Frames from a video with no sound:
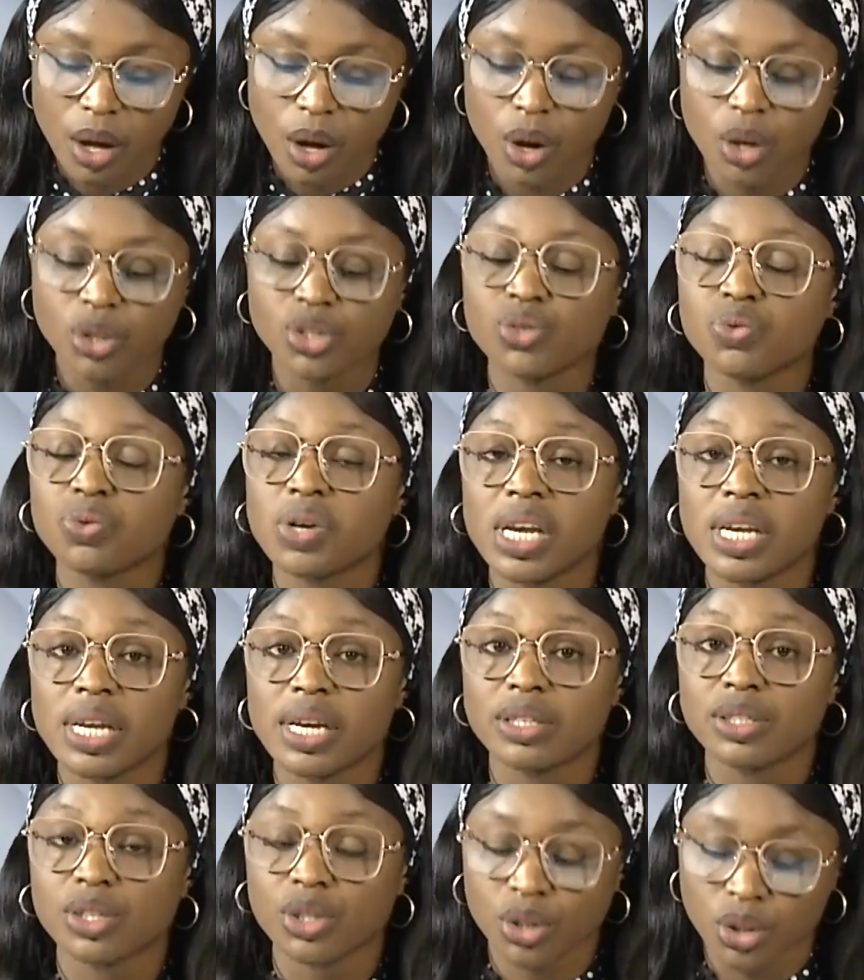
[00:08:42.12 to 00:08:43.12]

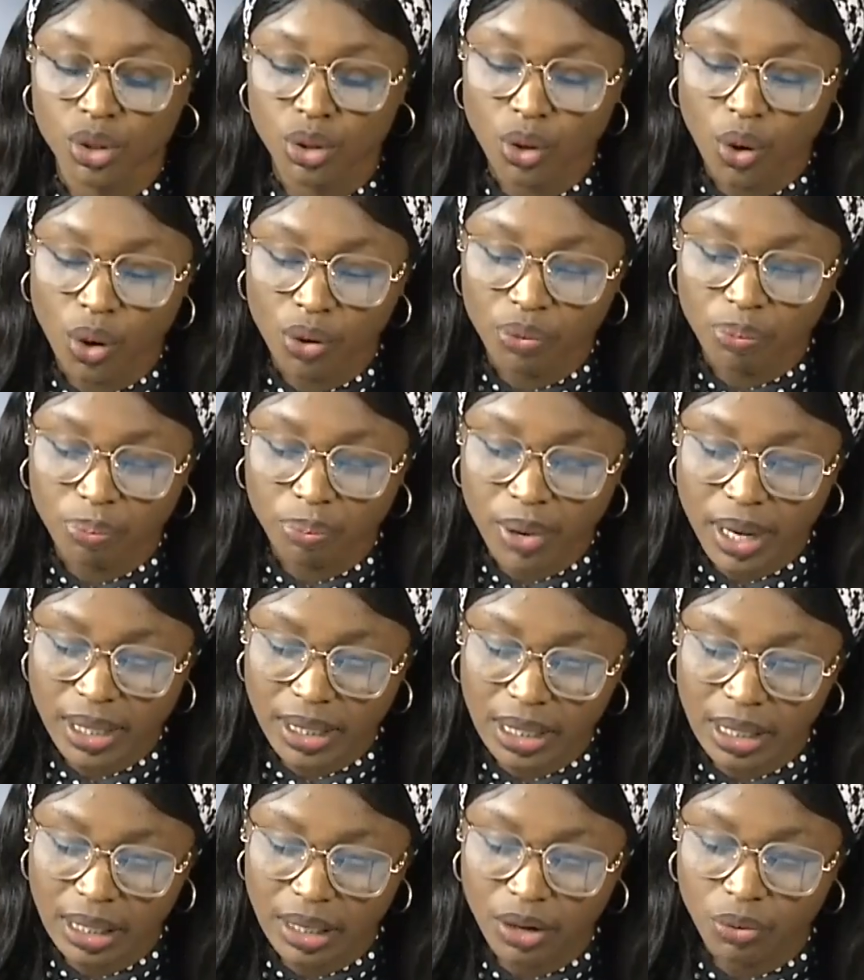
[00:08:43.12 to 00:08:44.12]
Australia does not
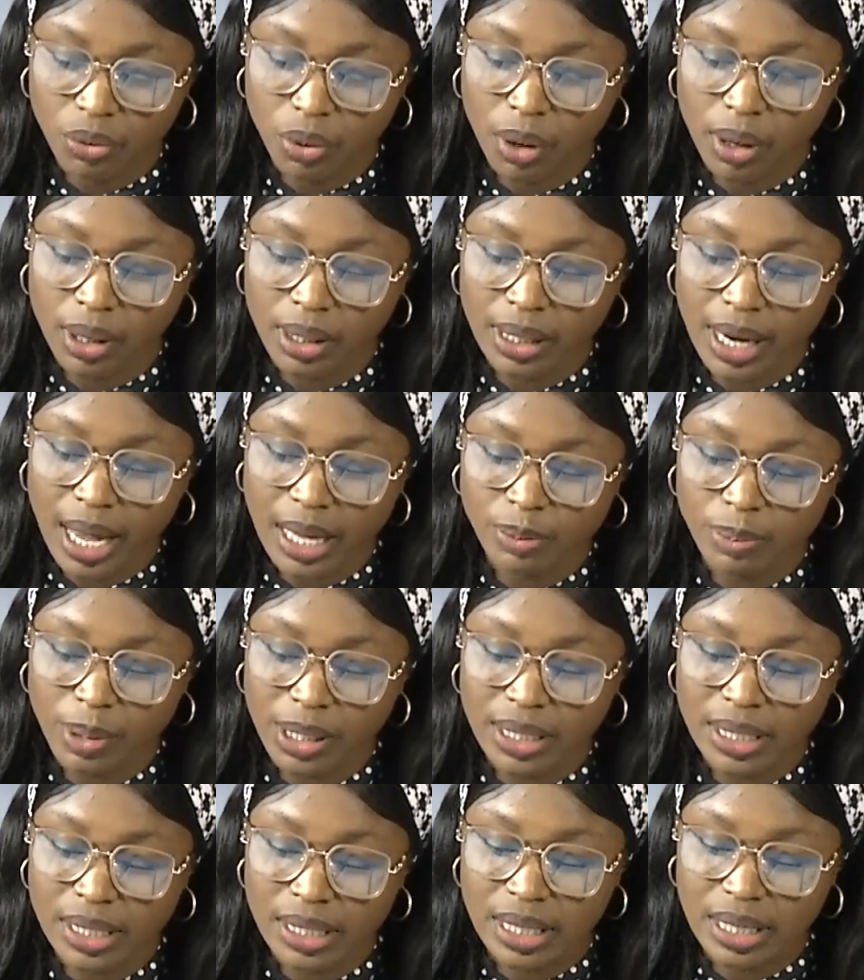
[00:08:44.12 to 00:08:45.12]
presently recognize
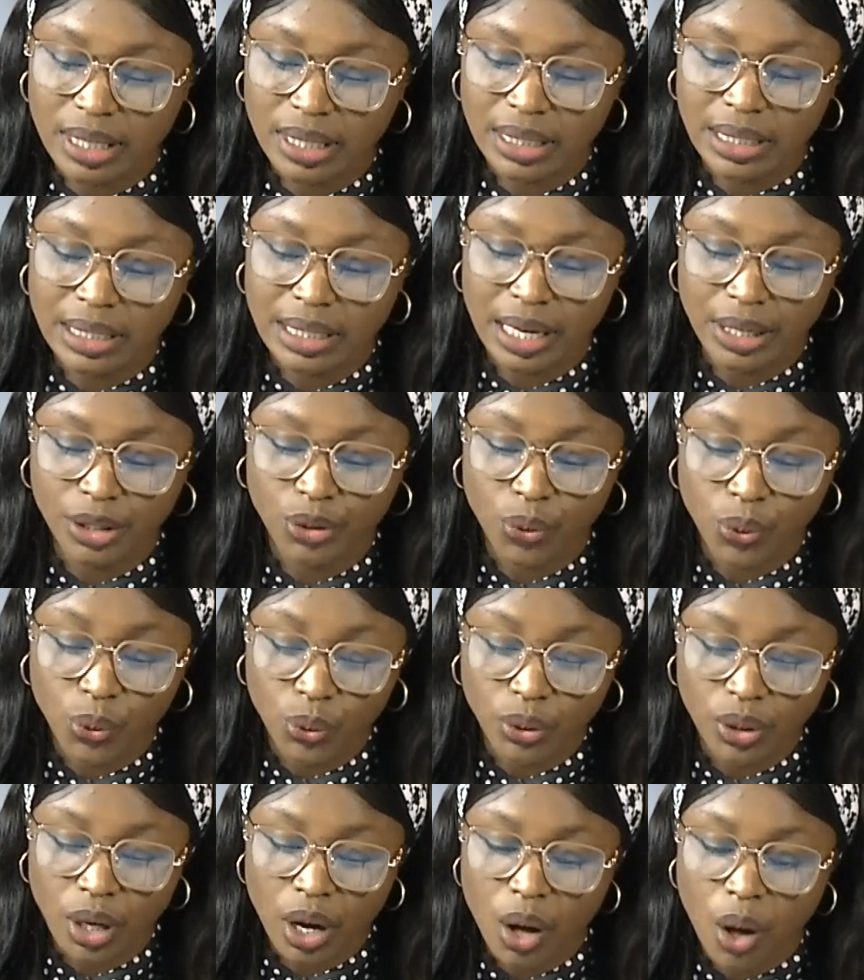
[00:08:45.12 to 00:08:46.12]
Palestinian
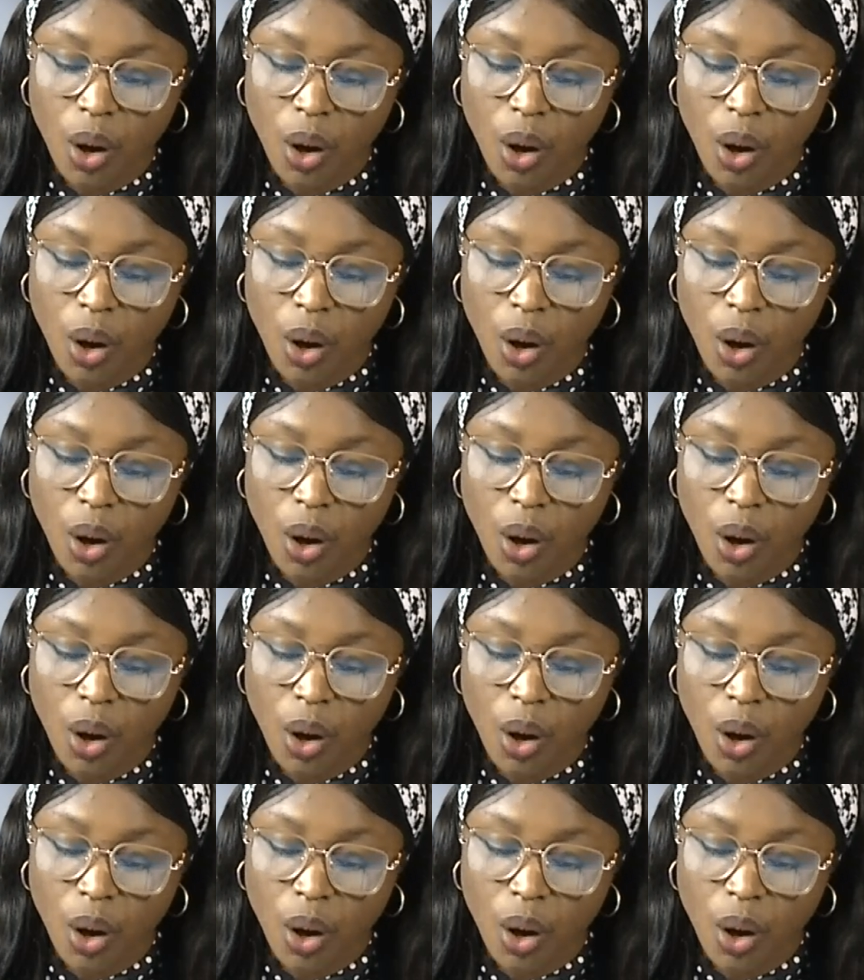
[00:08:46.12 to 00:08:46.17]
statehood,